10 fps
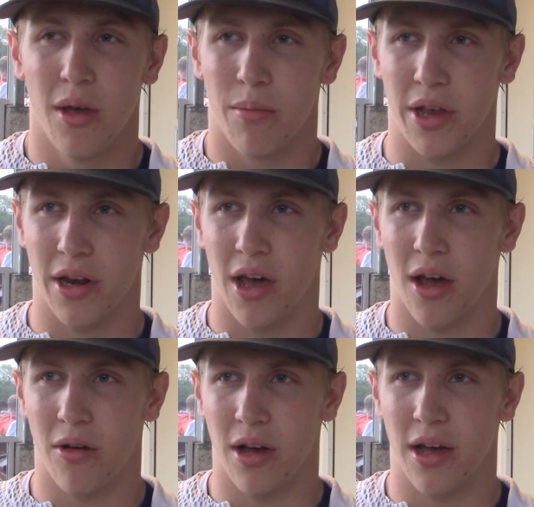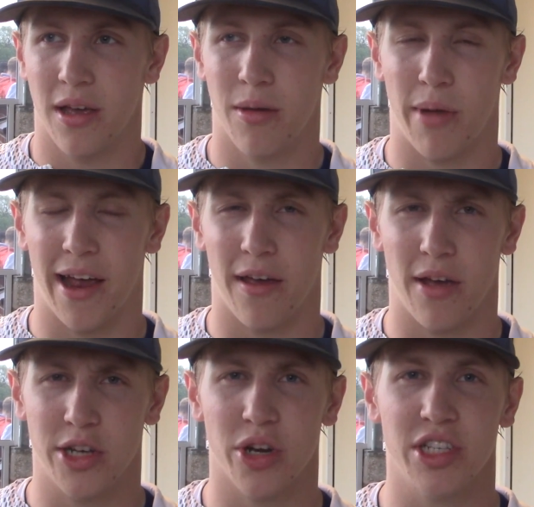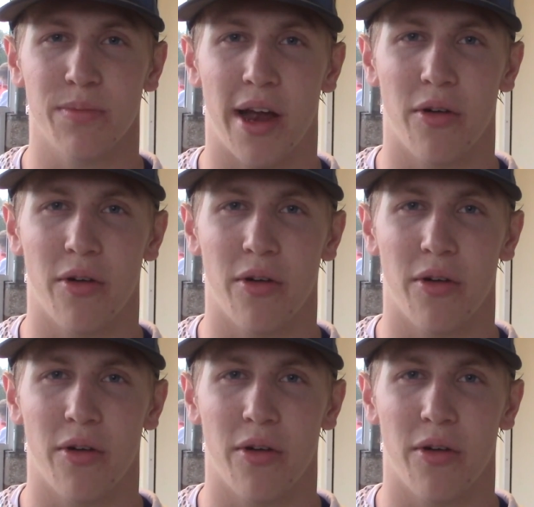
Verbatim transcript: But you know, uh, I, I, trusted my